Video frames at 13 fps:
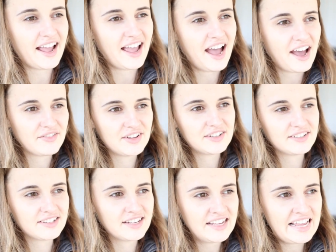I haven't
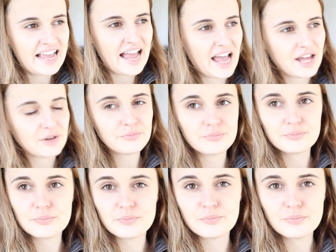had
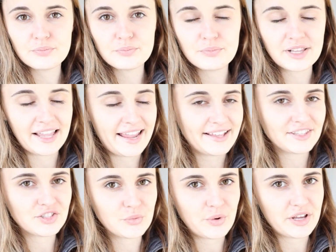
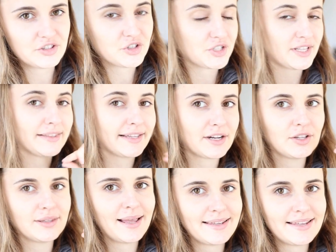plants with just a
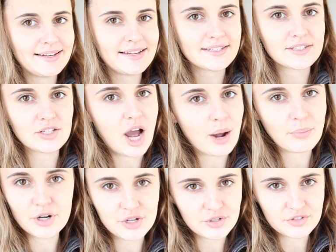little legginess not
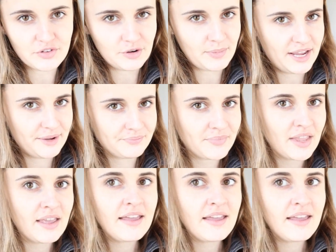produce for me.